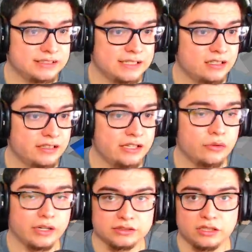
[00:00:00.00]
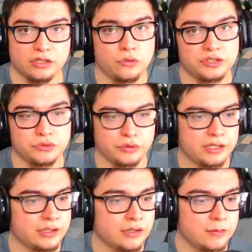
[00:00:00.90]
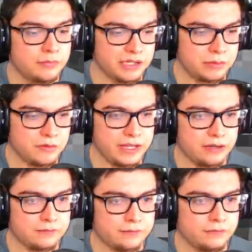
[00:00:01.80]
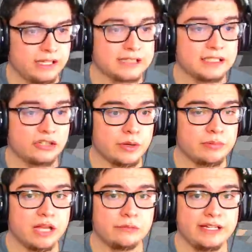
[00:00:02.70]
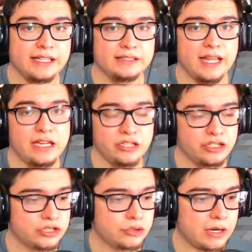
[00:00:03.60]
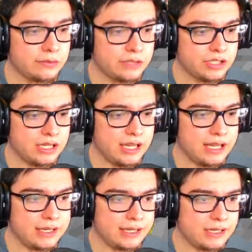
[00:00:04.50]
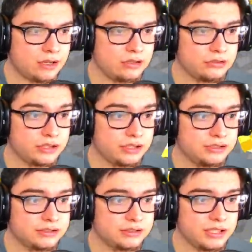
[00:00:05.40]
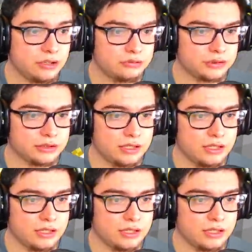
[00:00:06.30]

it's technically an ore. It's called a quartz ore. But come over here. Like I said, a 3 block radius, and you just crouch, and it all turns to gold.